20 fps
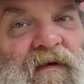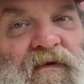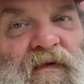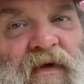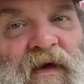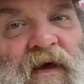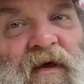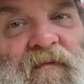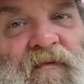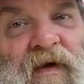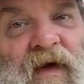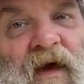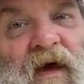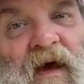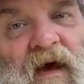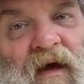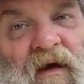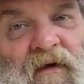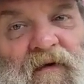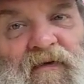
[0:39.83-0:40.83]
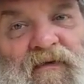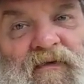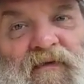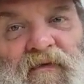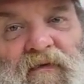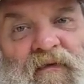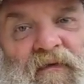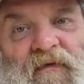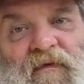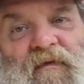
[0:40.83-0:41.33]
to get me a house.
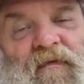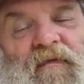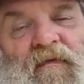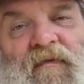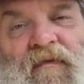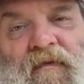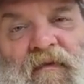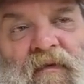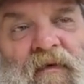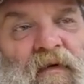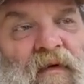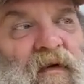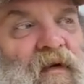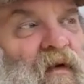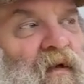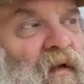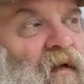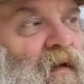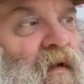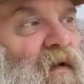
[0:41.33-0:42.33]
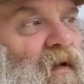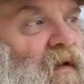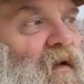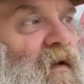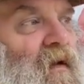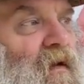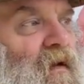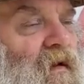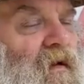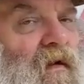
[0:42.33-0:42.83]
So you're on
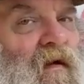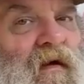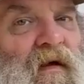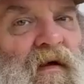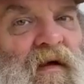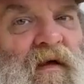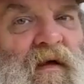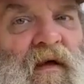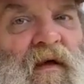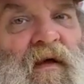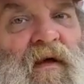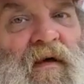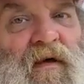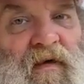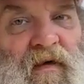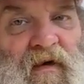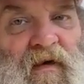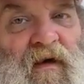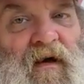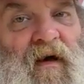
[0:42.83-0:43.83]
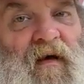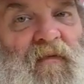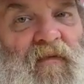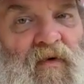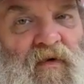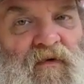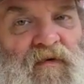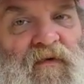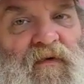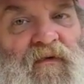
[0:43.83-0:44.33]
disability now, and yeah, I'm
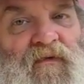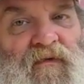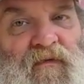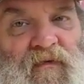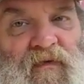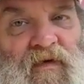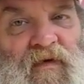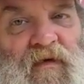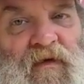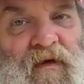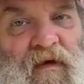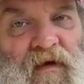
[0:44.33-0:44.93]
and, on disability. you got your